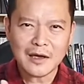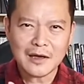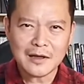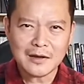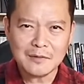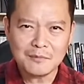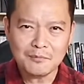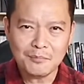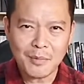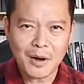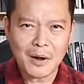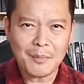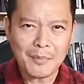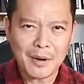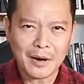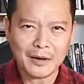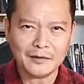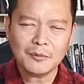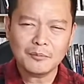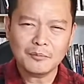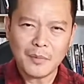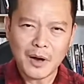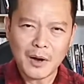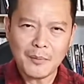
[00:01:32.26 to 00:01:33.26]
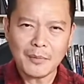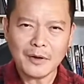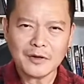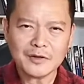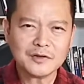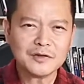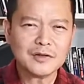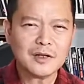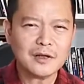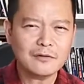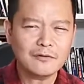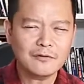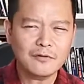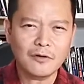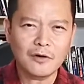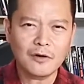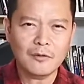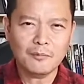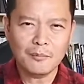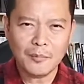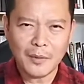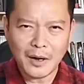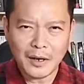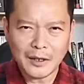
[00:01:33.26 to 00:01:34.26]
At MAMAT, MAMAT stands
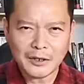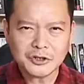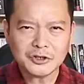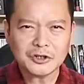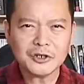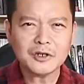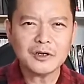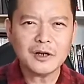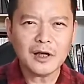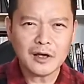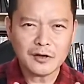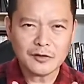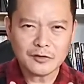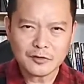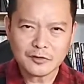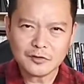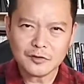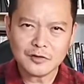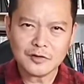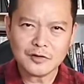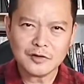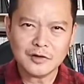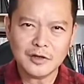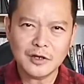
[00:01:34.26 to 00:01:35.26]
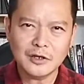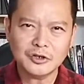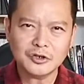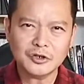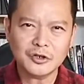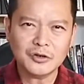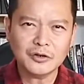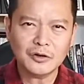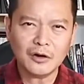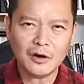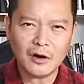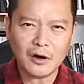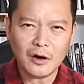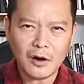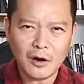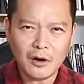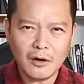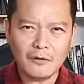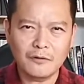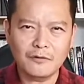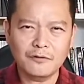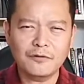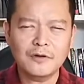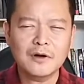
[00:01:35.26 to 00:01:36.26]
for Malaysian Association
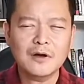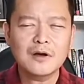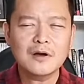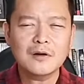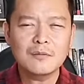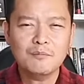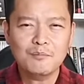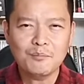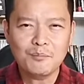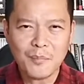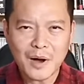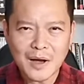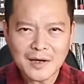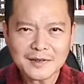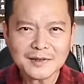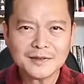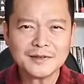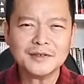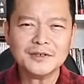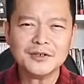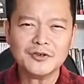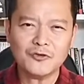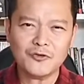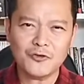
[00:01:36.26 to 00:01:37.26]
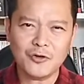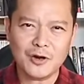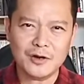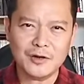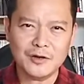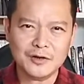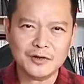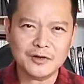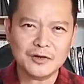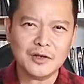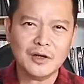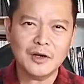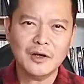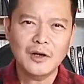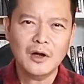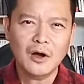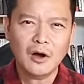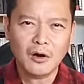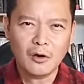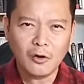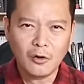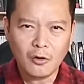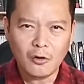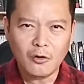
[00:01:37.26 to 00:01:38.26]
of Master Trainers.
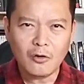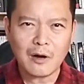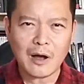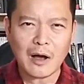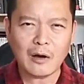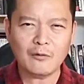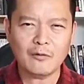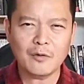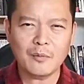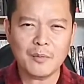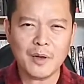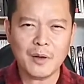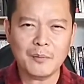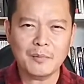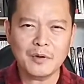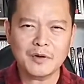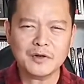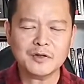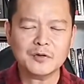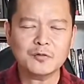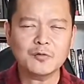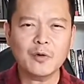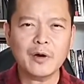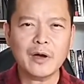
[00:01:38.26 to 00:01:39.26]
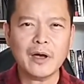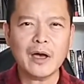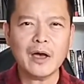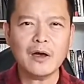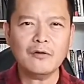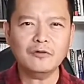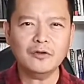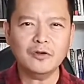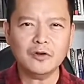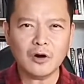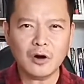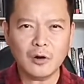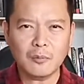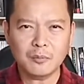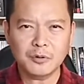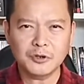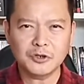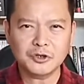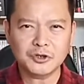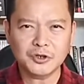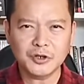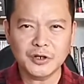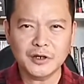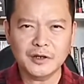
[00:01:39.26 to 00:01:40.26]
All our members will have the
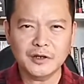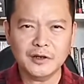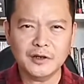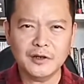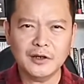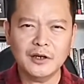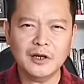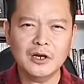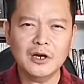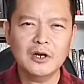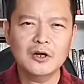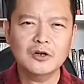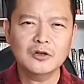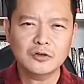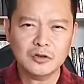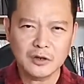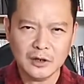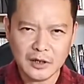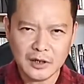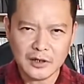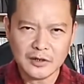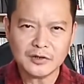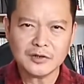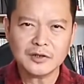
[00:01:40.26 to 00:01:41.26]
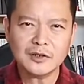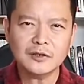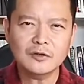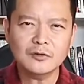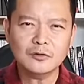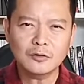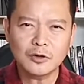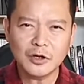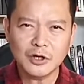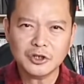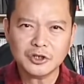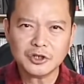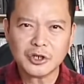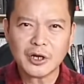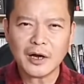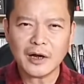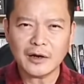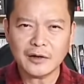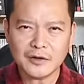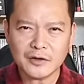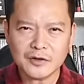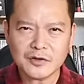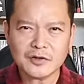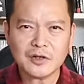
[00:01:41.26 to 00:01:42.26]
opportunity to listen to each
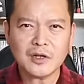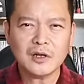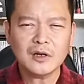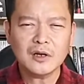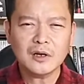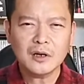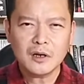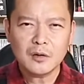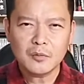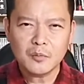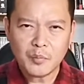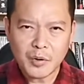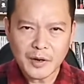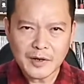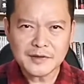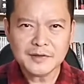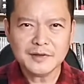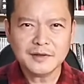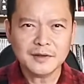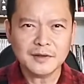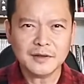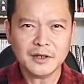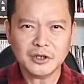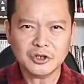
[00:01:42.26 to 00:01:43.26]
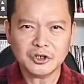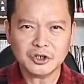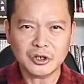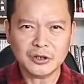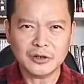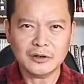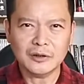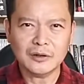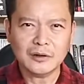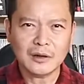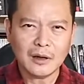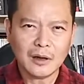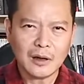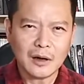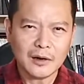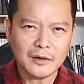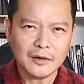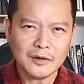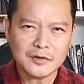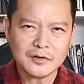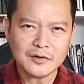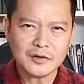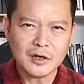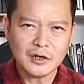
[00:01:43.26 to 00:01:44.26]
other's presentation,
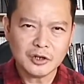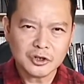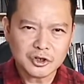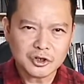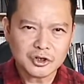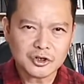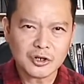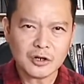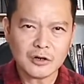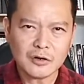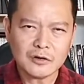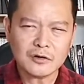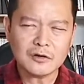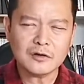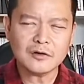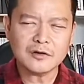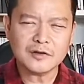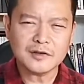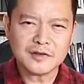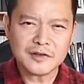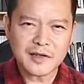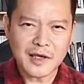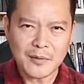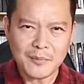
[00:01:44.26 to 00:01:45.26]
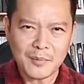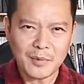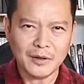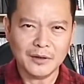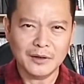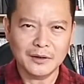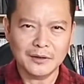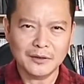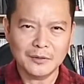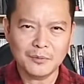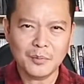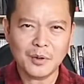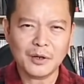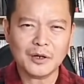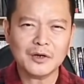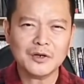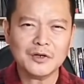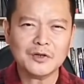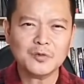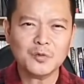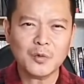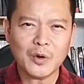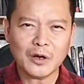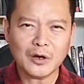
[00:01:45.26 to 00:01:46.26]
other's short seminar,
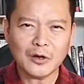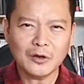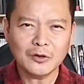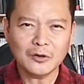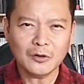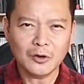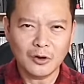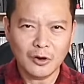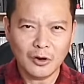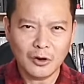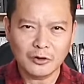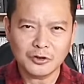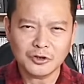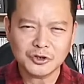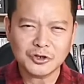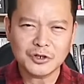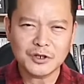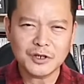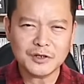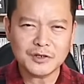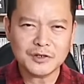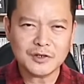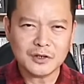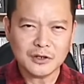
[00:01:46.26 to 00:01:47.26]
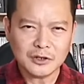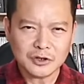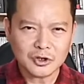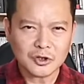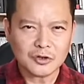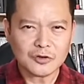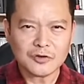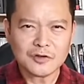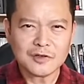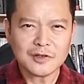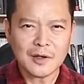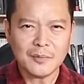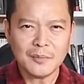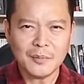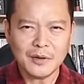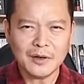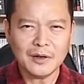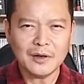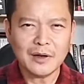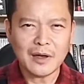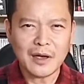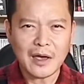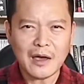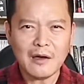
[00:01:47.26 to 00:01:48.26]
because we are going to launch this short
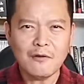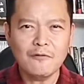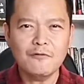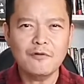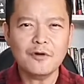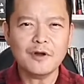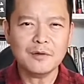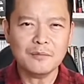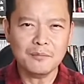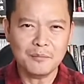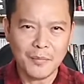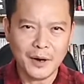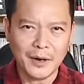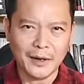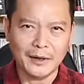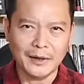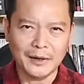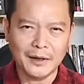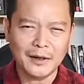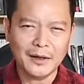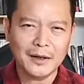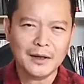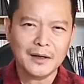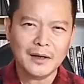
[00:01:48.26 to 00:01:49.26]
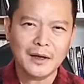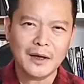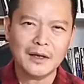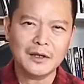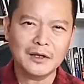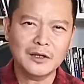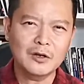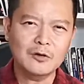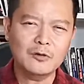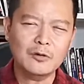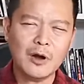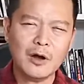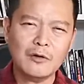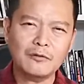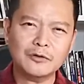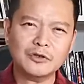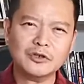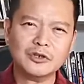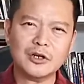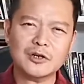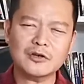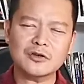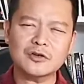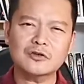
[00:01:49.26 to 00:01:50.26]
seminar every month. And you have a
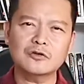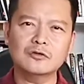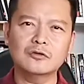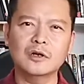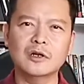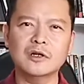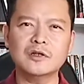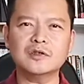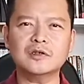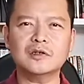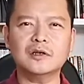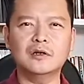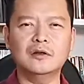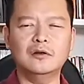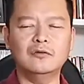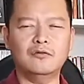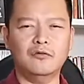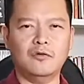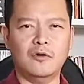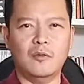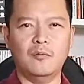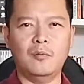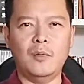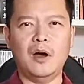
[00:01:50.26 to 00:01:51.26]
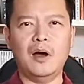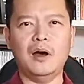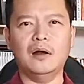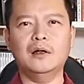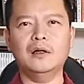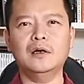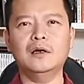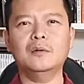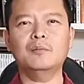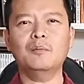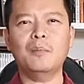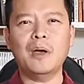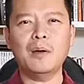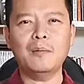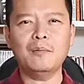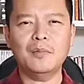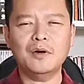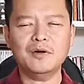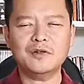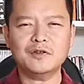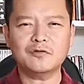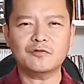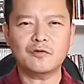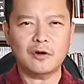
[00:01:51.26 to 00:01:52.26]
chance to listen from other
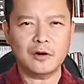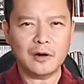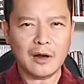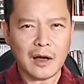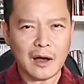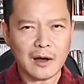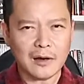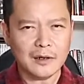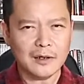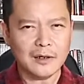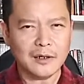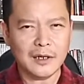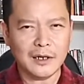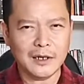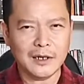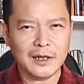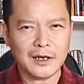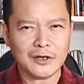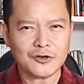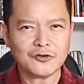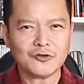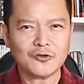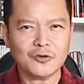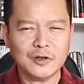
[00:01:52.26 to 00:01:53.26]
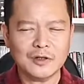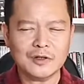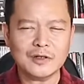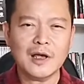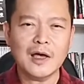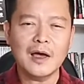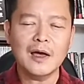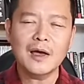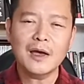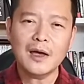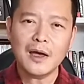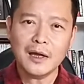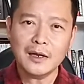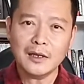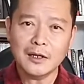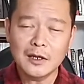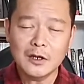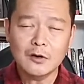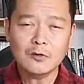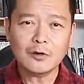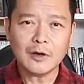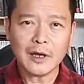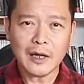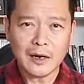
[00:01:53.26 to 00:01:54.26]
members from other industries, and
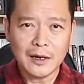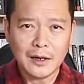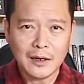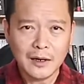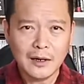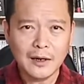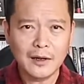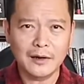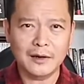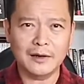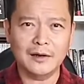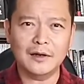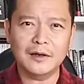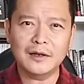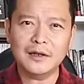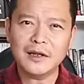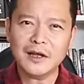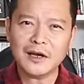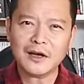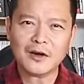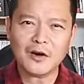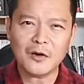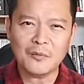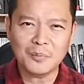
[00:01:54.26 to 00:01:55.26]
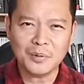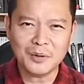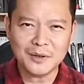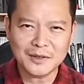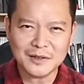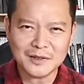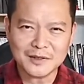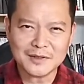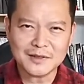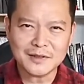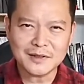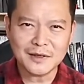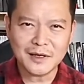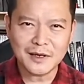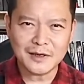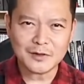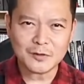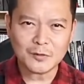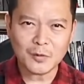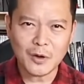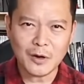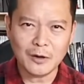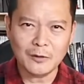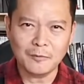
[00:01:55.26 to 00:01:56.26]
you can learn their competency
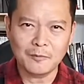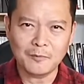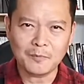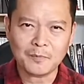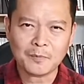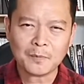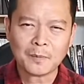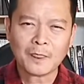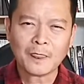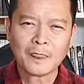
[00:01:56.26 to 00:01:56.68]
as well.